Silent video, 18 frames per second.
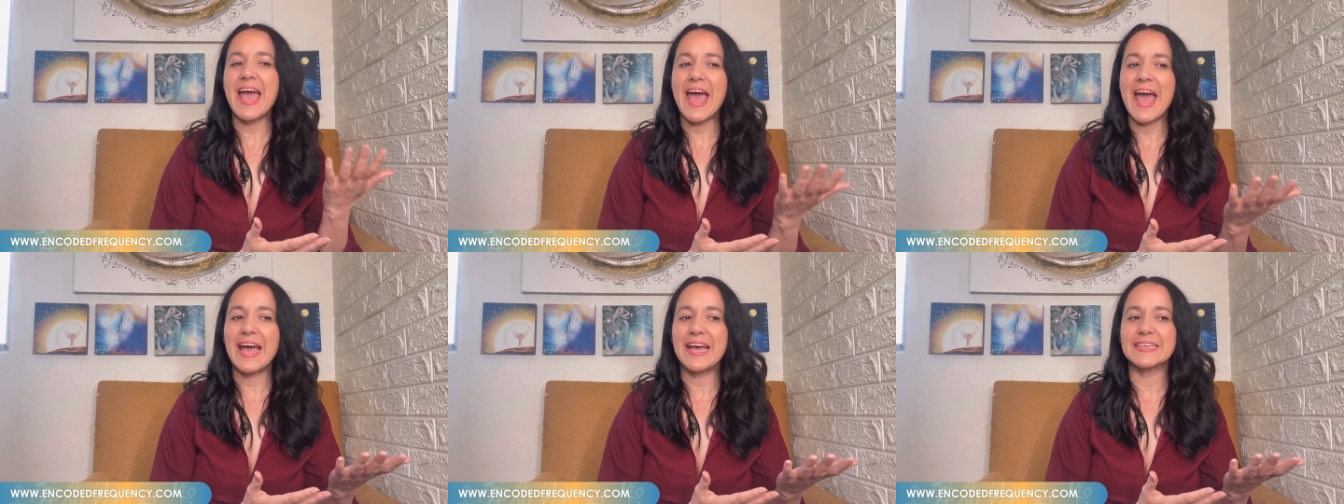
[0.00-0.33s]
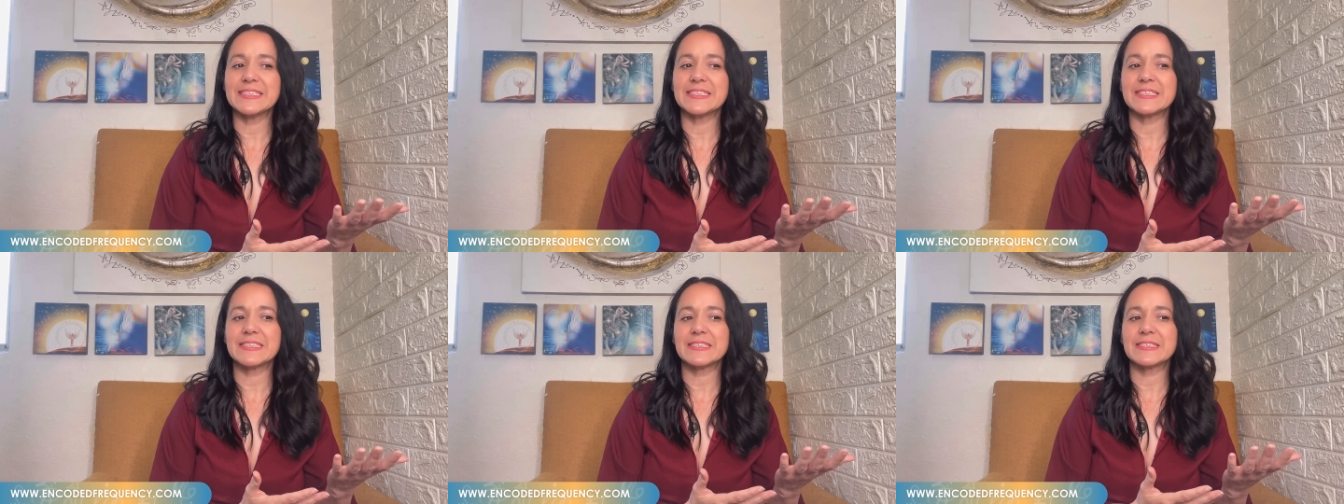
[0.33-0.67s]

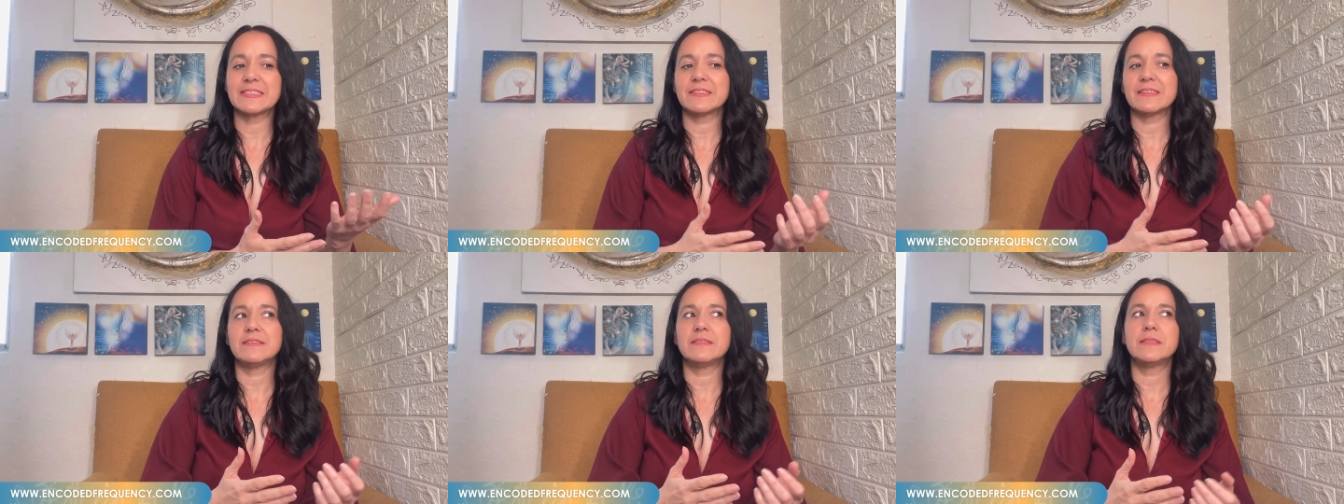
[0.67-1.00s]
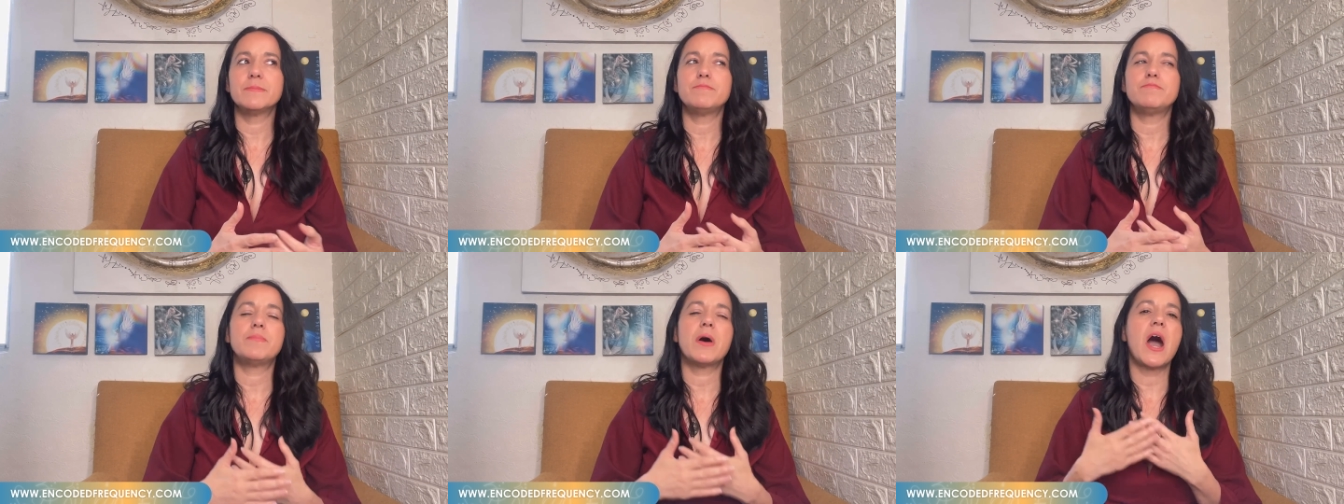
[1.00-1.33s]
as
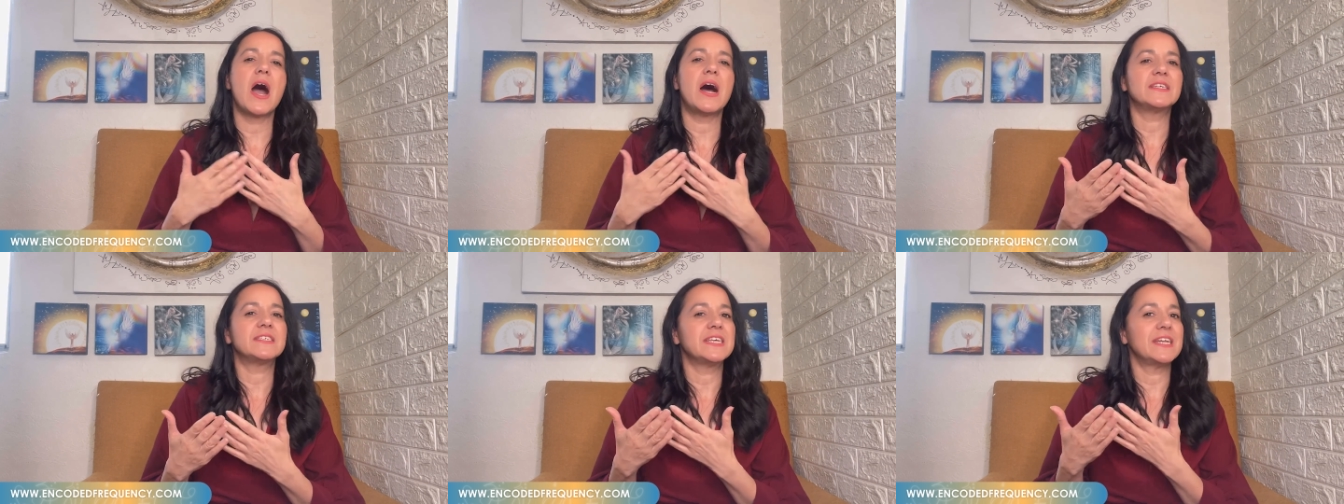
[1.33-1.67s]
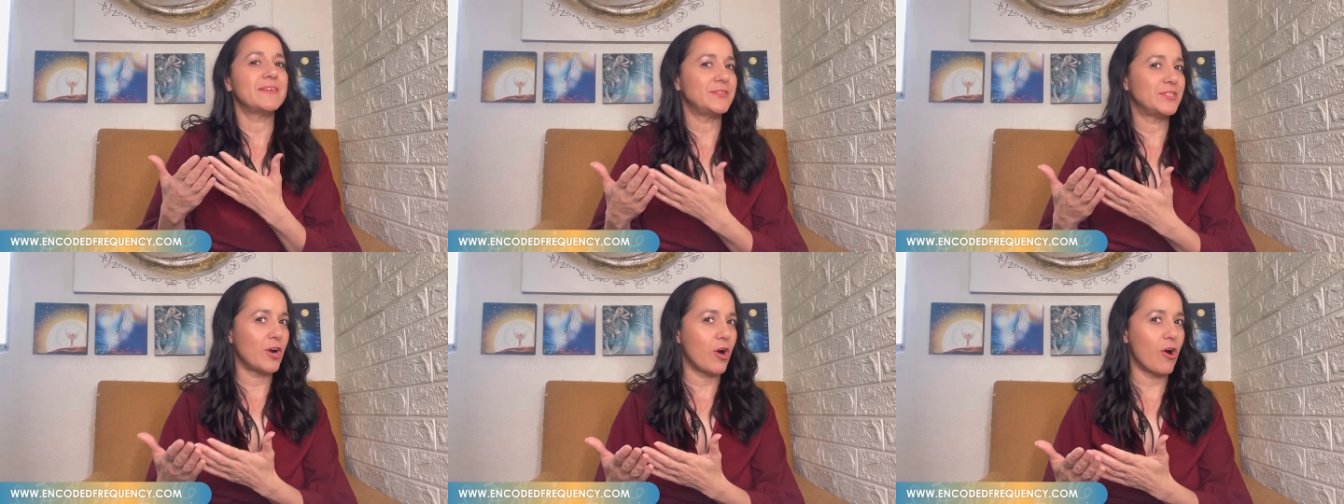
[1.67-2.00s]
the
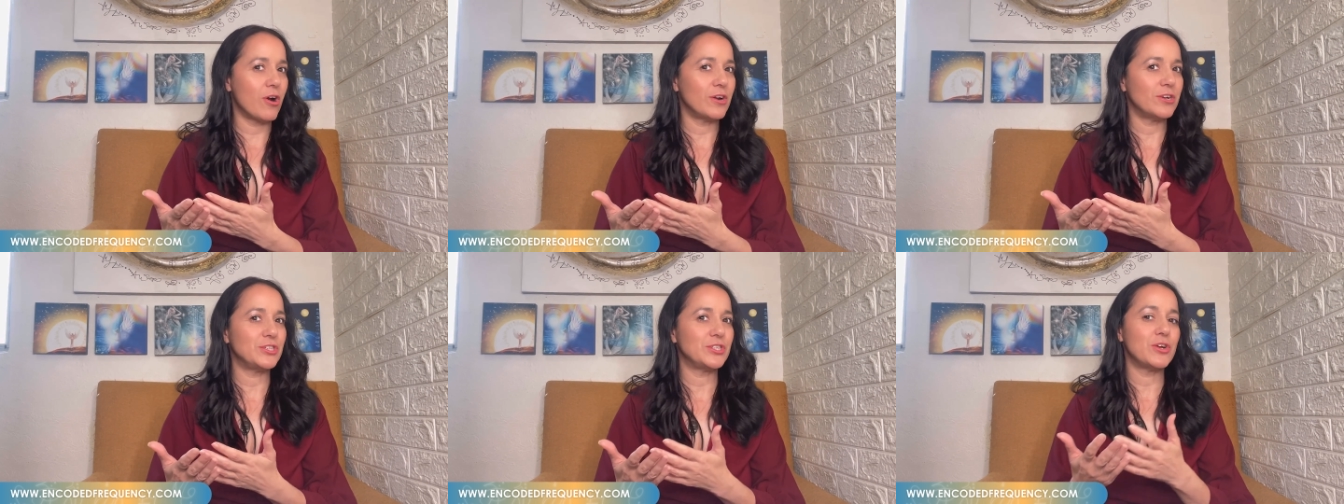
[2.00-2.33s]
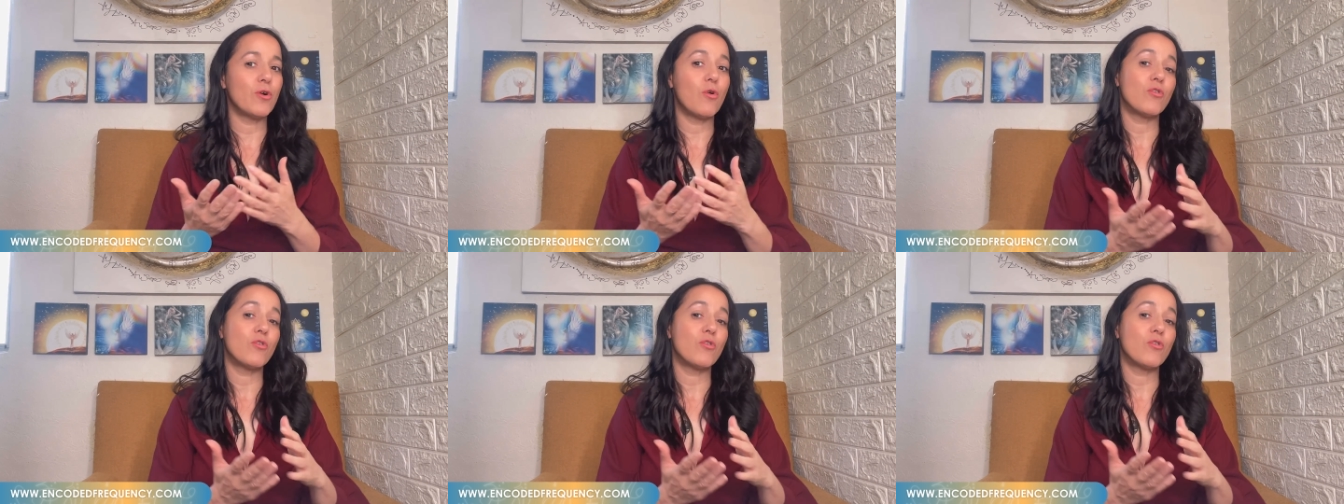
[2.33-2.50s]
positive charge